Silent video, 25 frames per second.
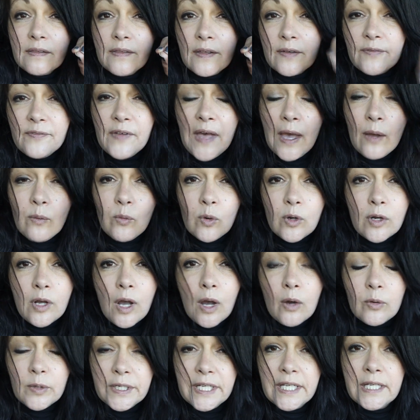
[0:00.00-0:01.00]
the vet will
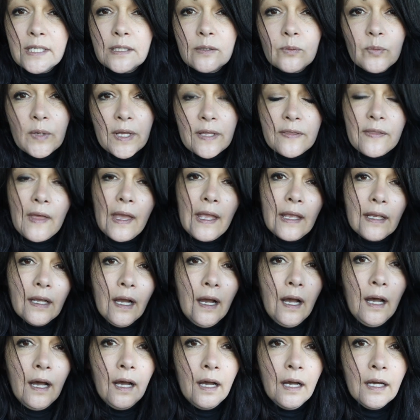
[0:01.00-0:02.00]
go in with a
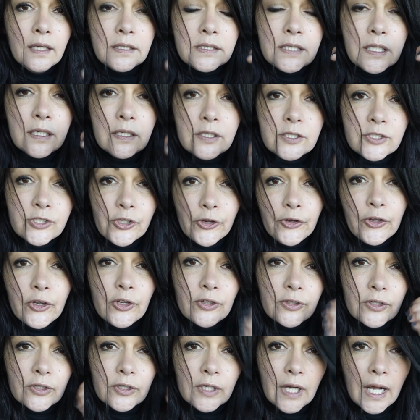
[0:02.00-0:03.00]
hot
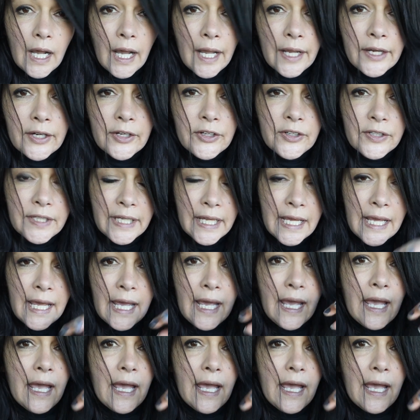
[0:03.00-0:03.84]
circular iron